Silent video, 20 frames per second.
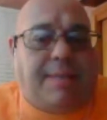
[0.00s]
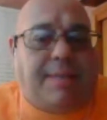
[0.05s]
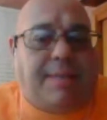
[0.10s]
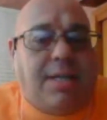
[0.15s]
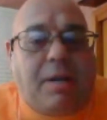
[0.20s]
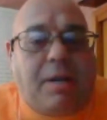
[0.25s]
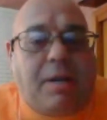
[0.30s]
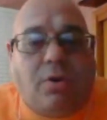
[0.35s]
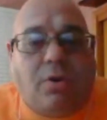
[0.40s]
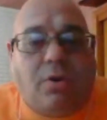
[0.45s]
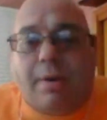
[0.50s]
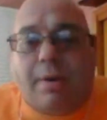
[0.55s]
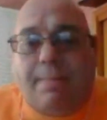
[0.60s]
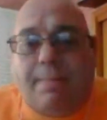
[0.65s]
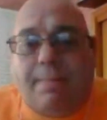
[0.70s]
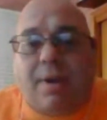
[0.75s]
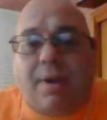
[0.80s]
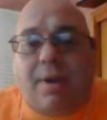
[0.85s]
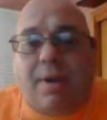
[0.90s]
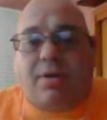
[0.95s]
if people
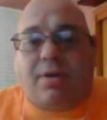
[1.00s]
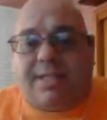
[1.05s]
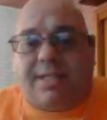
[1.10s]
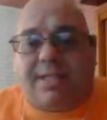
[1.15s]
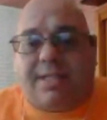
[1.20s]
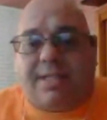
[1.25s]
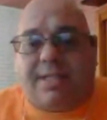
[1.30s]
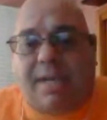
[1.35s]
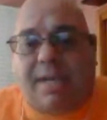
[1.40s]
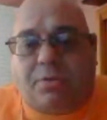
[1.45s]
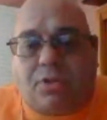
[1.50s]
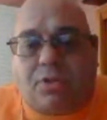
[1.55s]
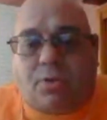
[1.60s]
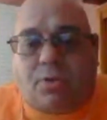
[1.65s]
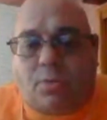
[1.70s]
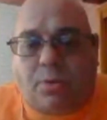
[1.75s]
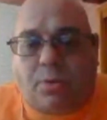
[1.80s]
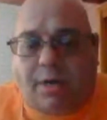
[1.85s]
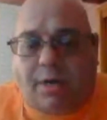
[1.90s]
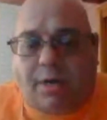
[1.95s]
remember Nick Saban's